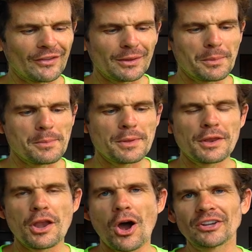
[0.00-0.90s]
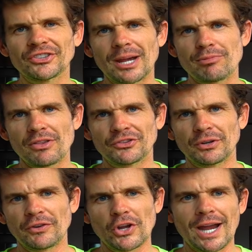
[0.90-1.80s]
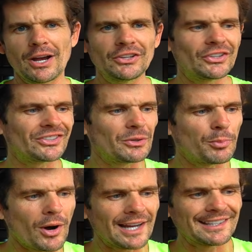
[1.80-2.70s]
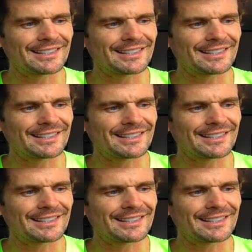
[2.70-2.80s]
I think the Nice Stack Brothers did a video how easy to steal bikes.